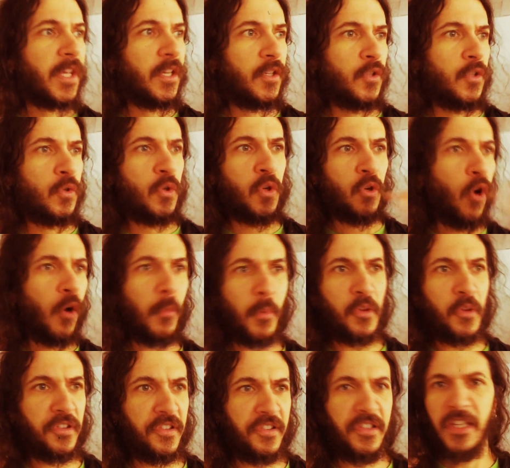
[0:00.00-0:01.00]
you could
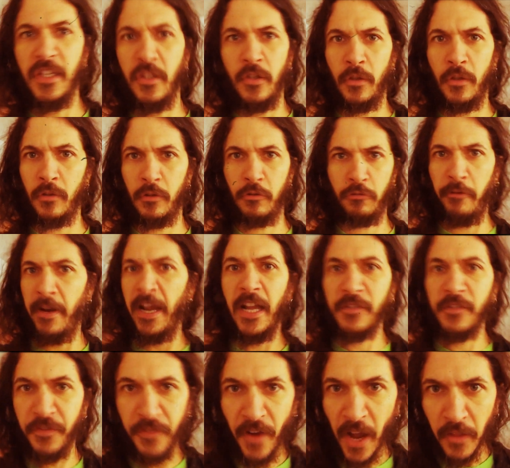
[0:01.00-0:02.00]
almost see your
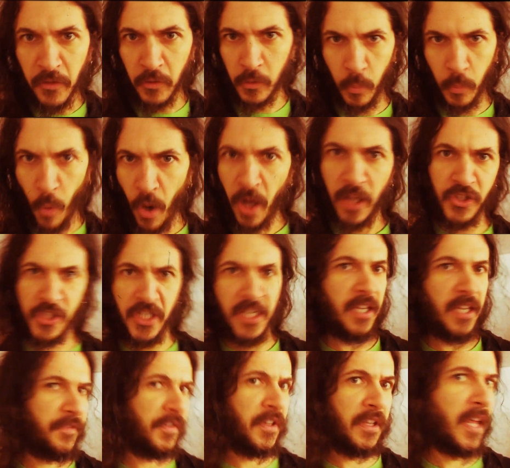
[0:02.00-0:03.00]
grandfather
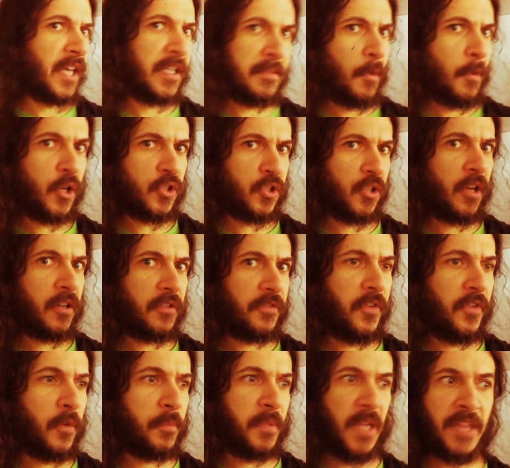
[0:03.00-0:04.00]
watching if he liked martial arts
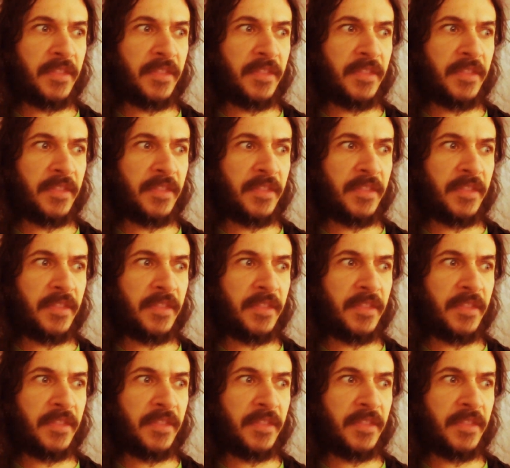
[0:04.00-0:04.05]
films,